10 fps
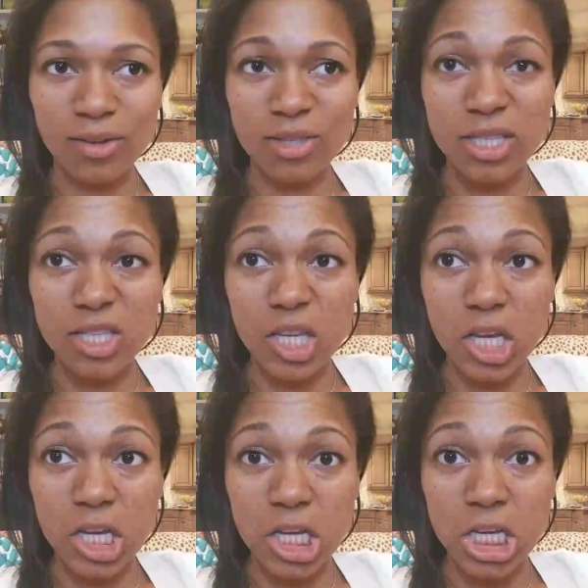
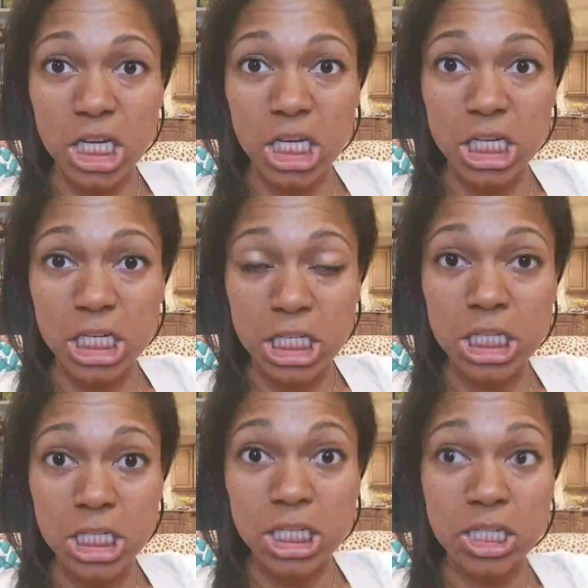
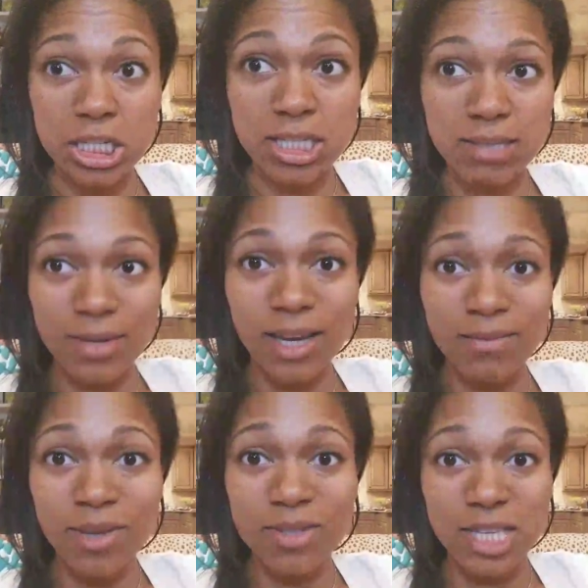sucks. My
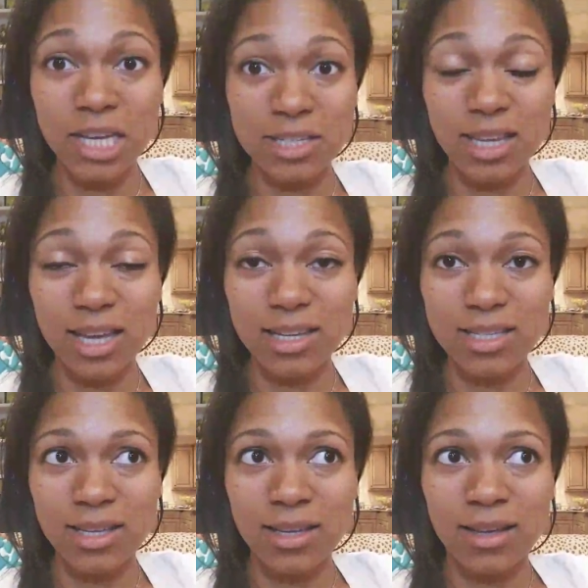commute sucks, you guys.